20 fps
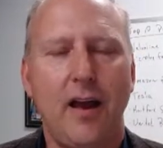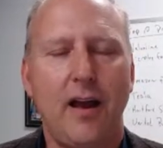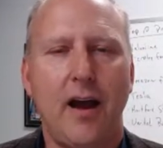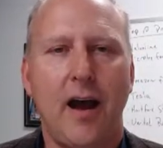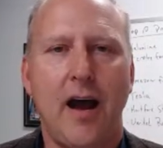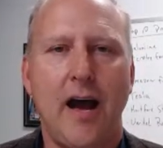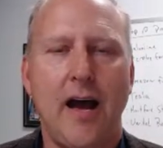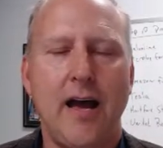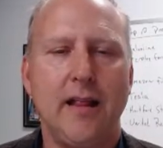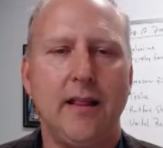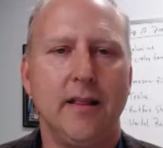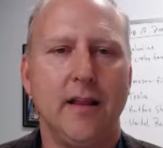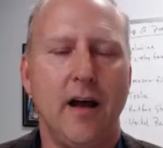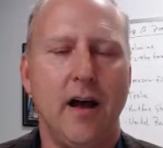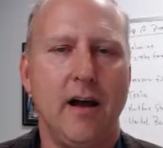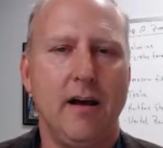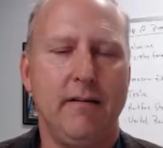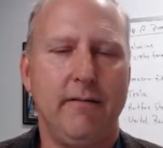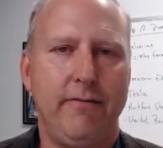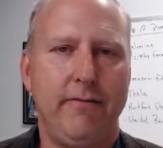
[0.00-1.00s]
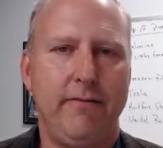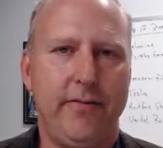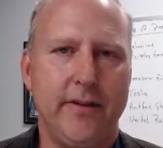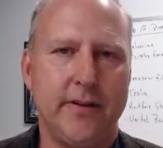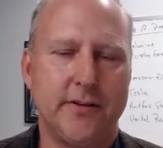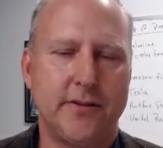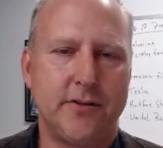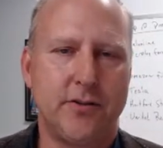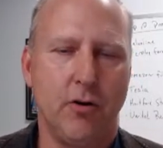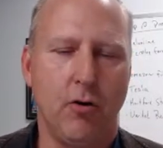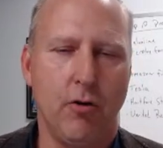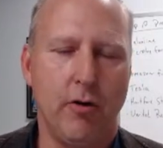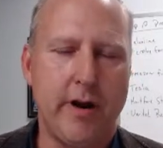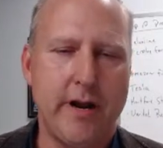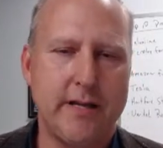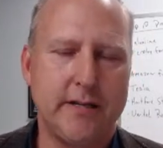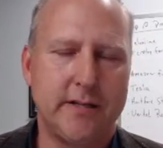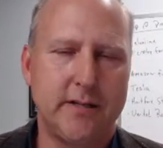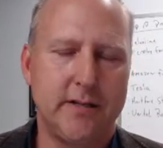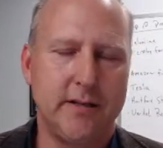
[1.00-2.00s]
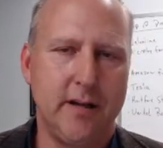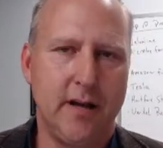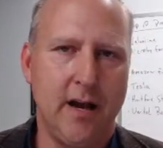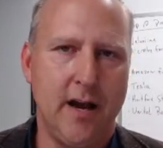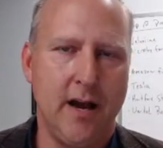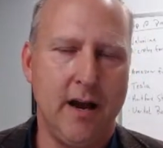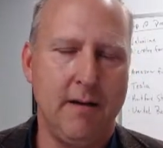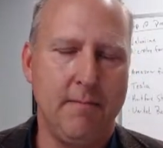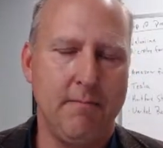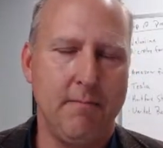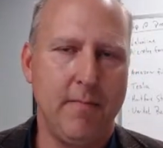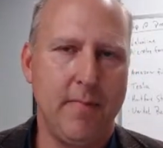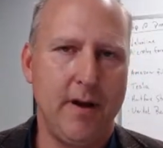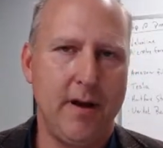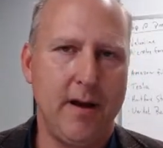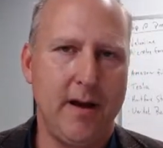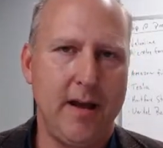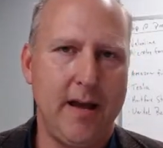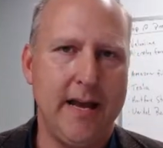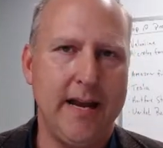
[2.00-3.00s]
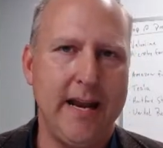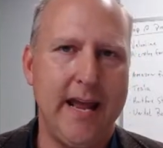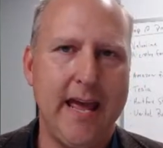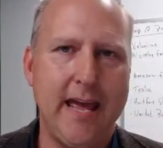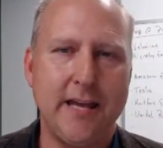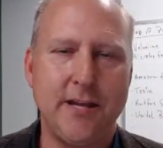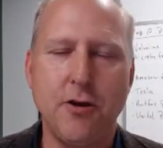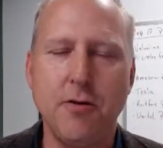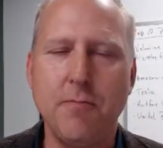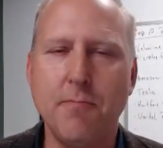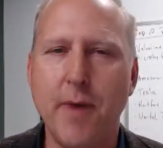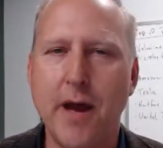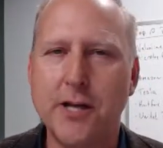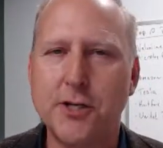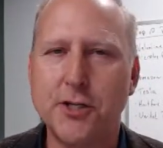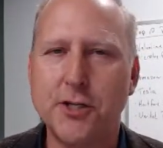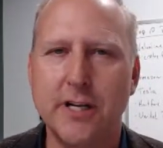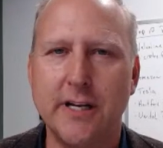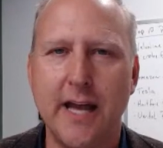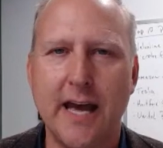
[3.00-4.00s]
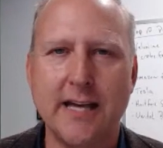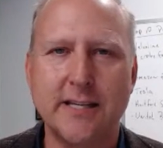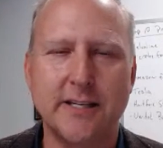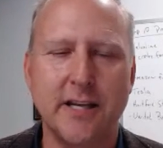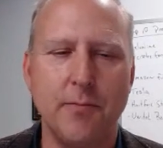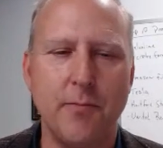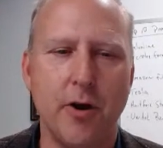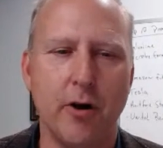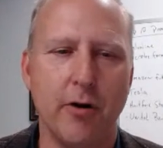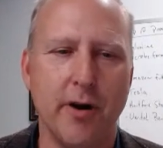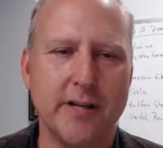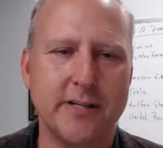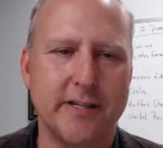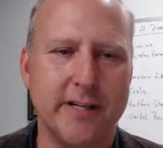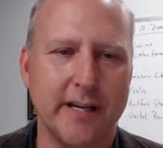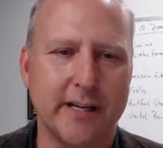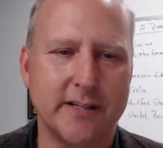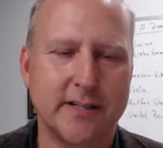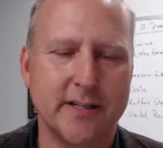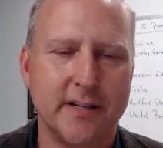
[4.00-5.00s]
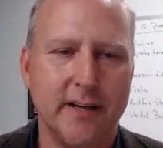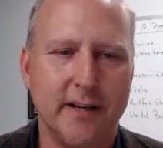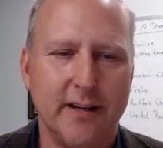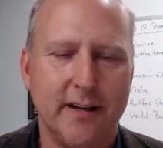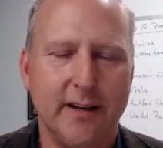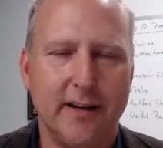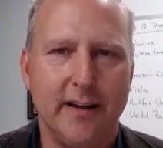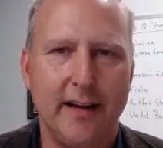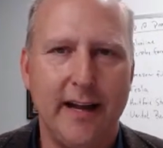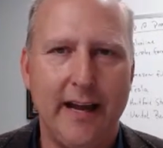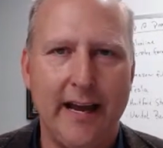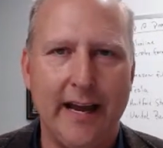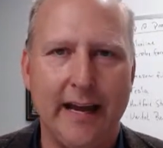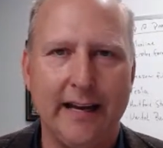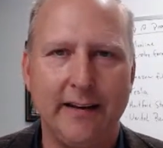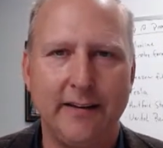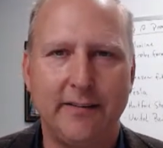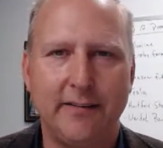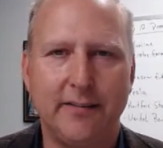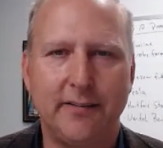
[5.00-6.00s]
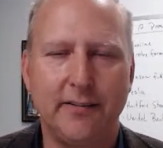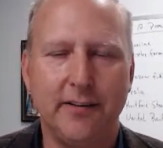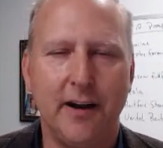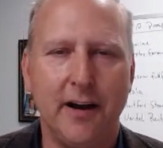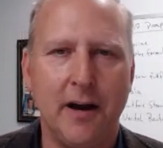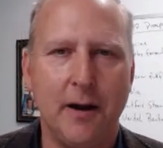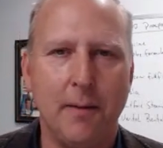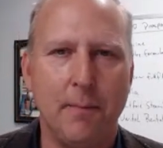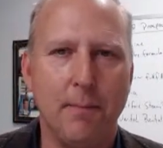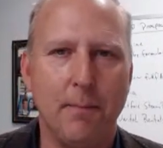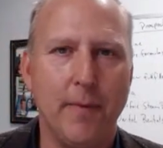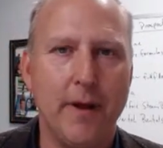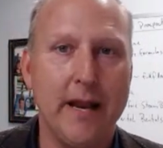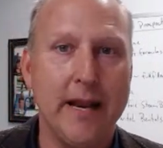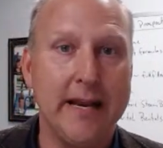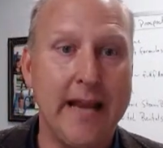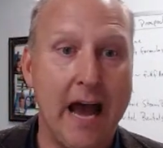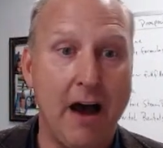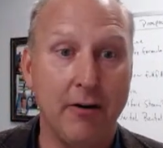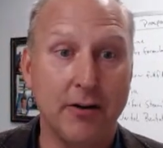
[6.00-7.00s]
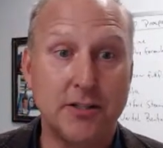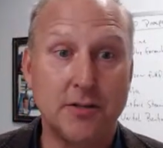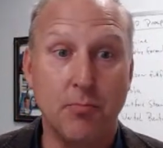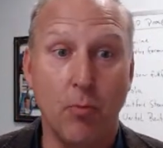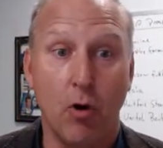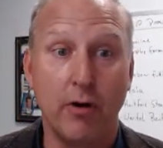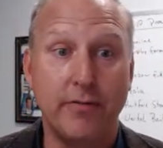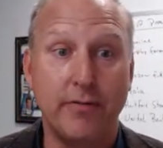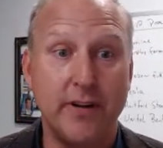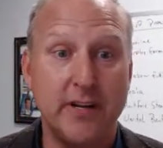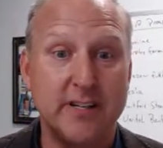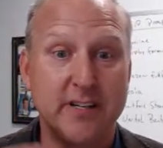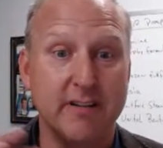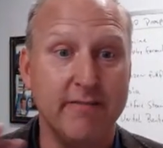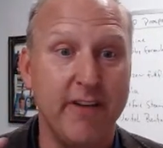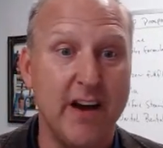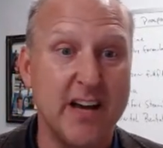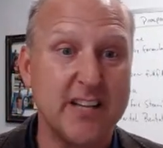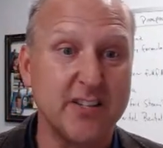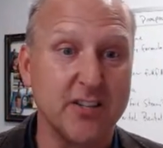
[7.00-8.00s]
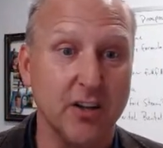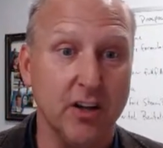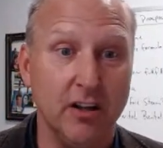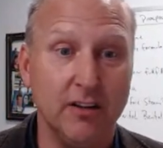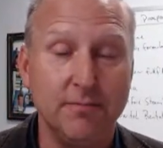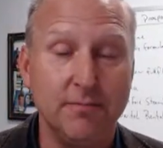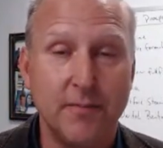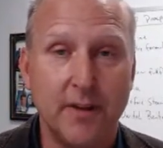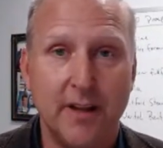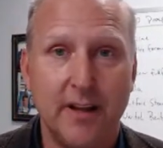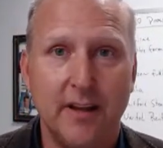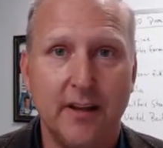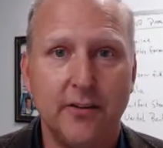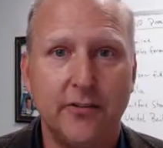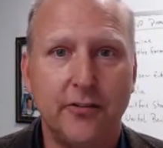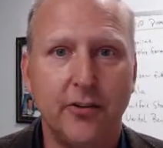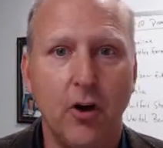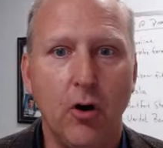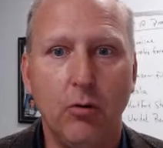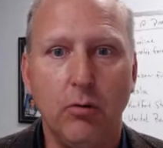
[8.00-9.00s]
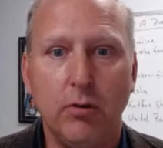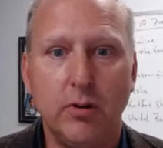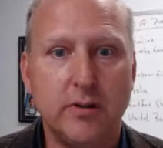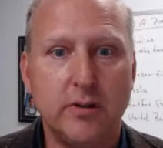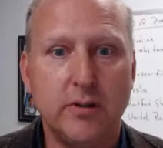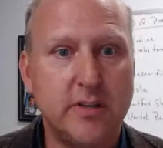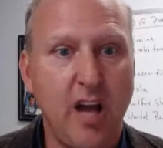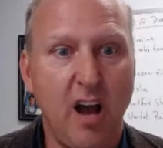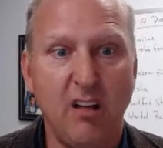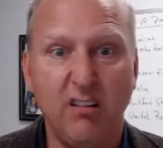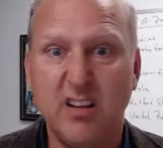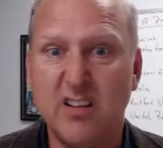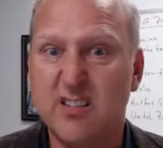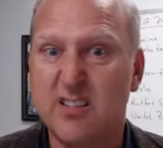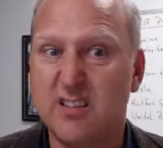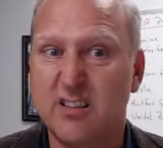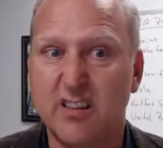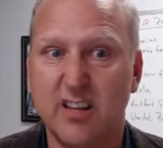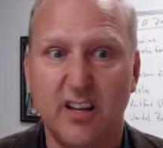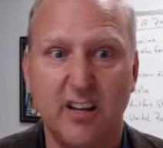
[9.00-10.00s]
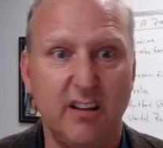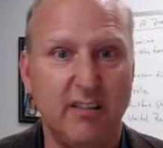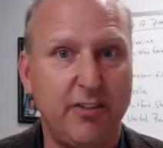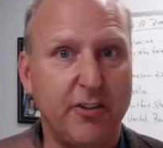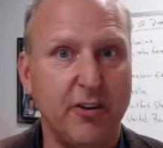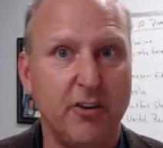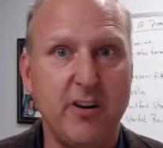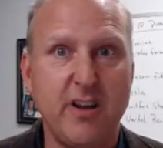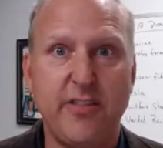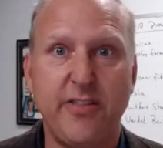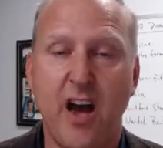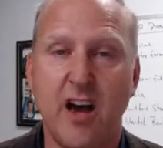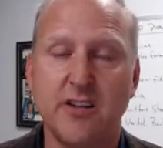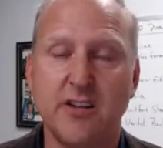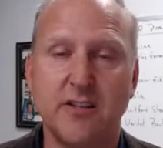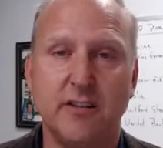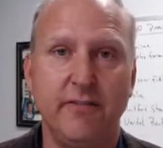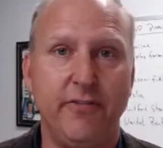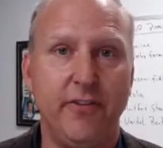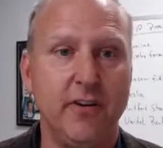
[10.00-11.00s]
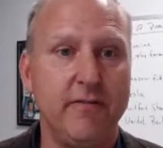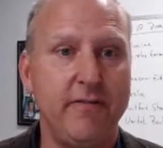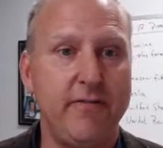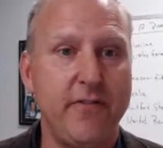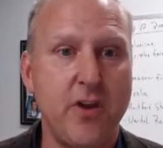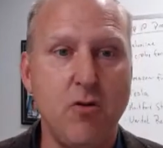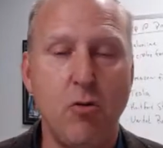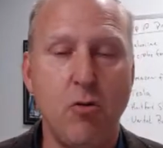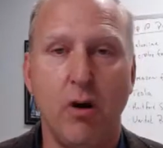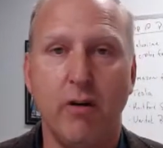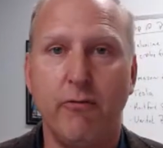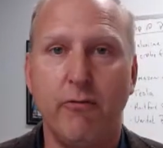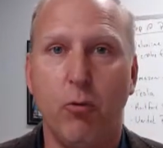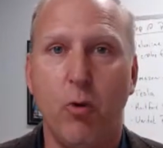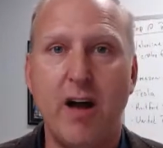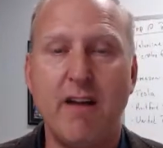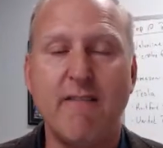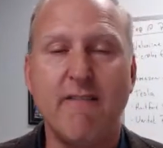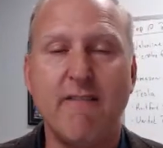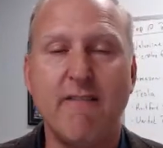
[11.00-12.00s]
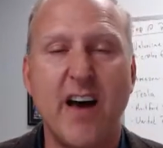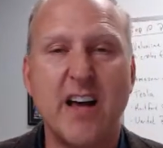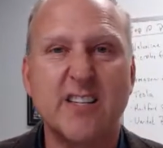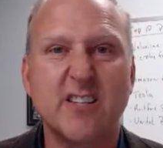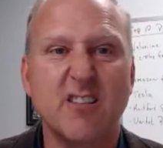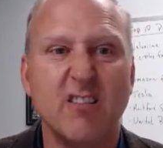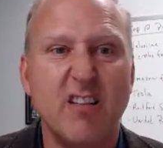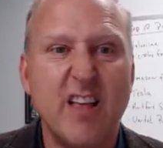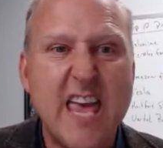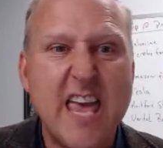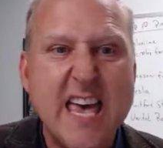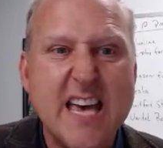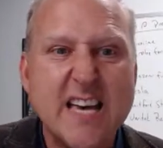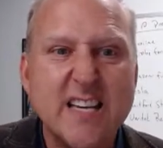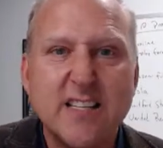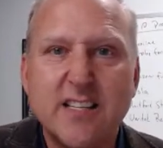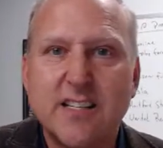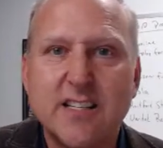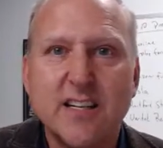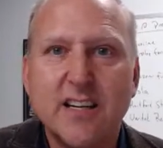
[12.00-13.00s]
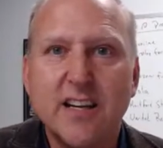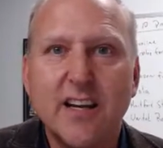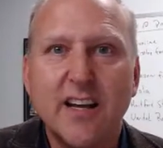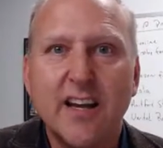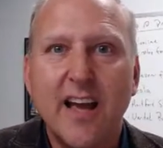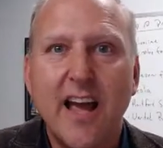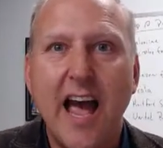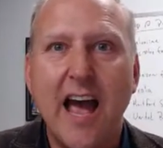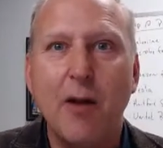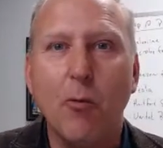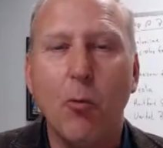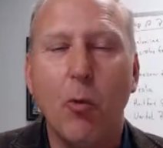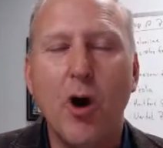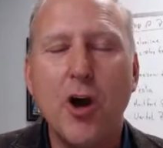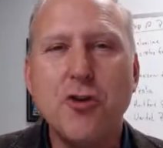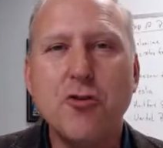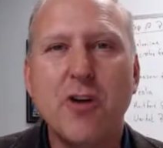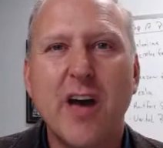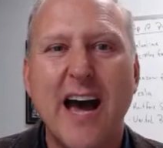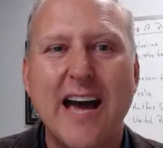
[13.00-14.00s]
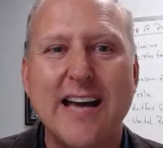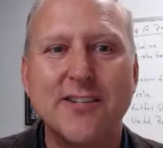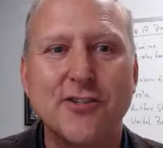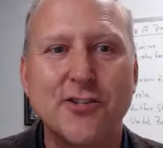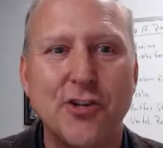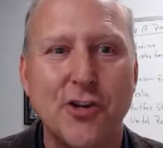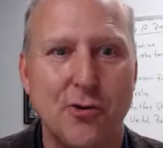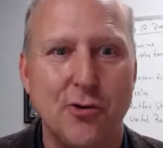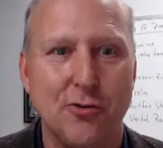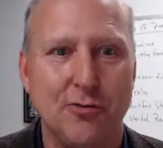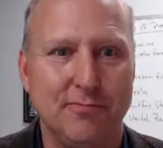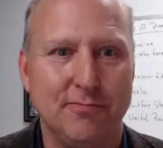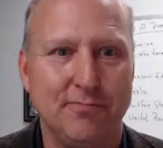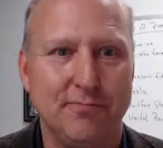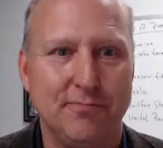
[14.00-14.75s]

I love the stories. And you mentioned SM Heuristics, and now it's morphed into Vessel. So tell us the 30,000-foot view of what Vessel is and what you guys do.